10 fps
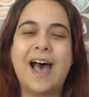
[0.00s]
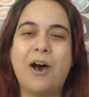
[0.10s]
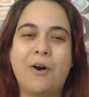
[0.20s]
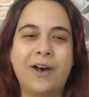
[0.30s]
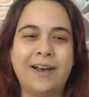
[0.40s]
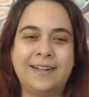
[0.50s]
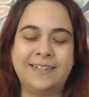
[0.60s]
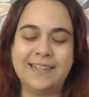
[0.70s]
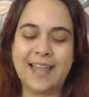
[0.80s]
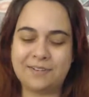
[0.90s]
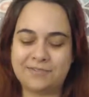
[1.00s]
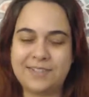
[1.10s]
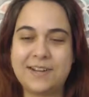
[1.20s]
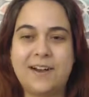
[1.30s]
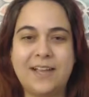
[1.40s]
our
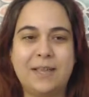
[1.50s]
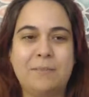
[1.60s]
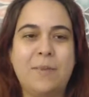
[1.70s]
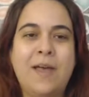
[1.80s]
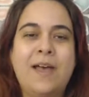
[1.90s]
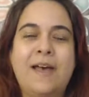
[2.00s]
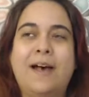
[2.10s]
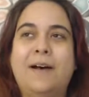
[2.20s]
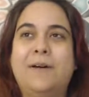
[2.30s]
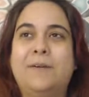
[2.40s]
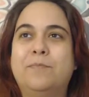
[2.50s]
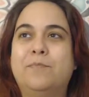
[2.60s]
lifetime, all